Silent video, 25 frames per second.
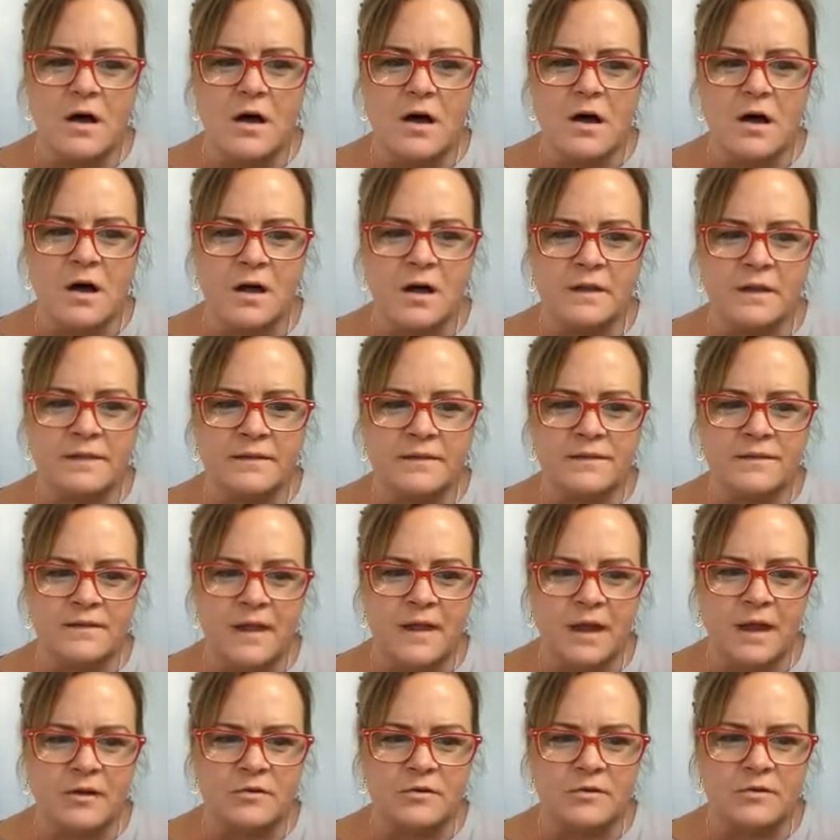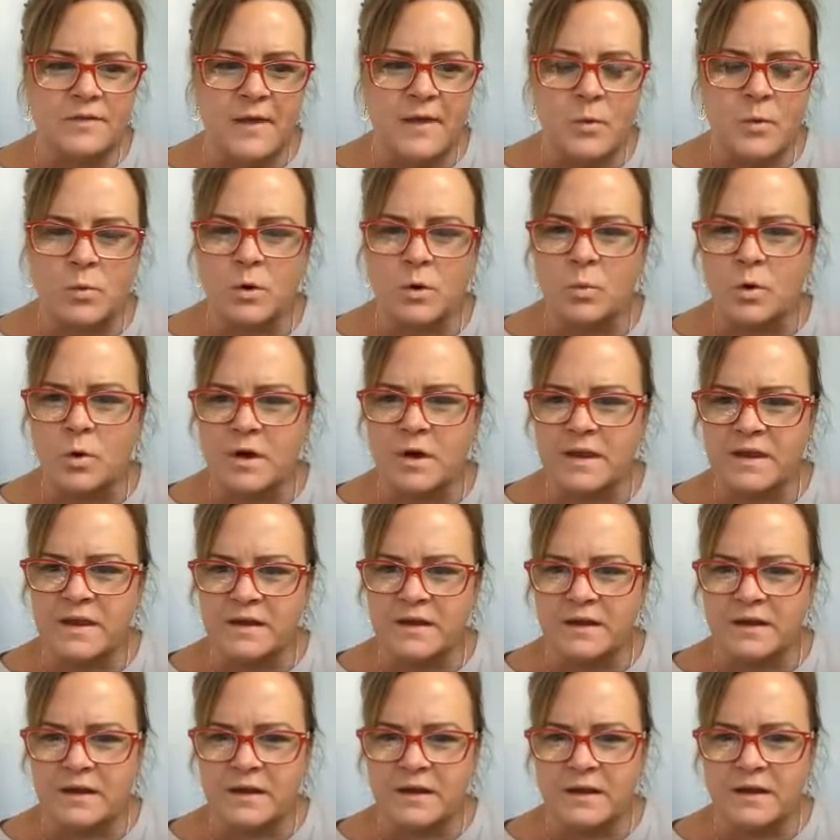on the standards that we're
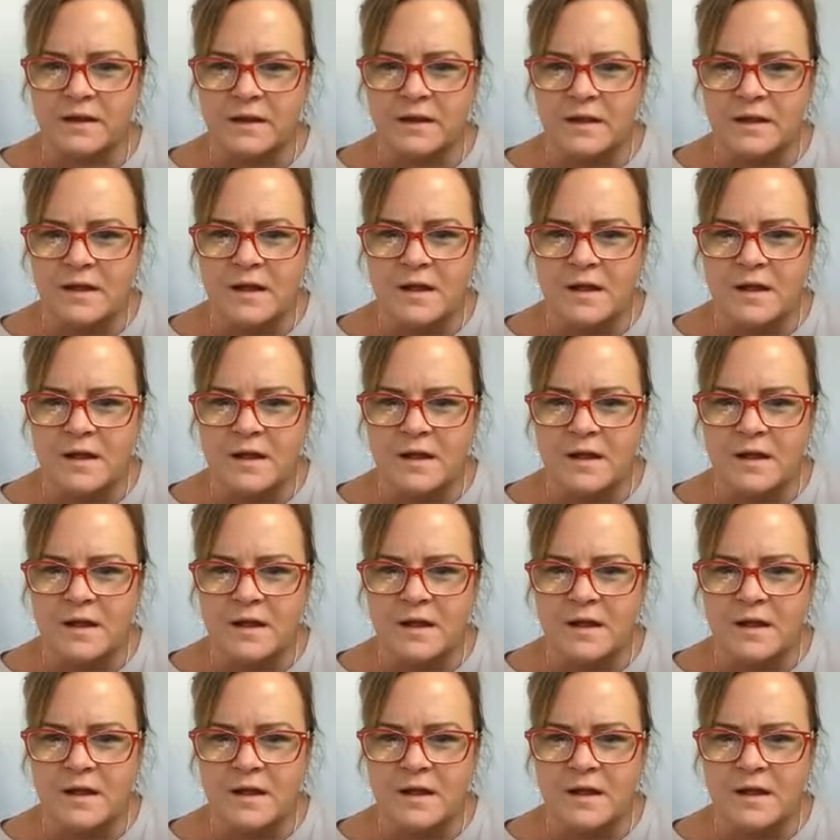working on.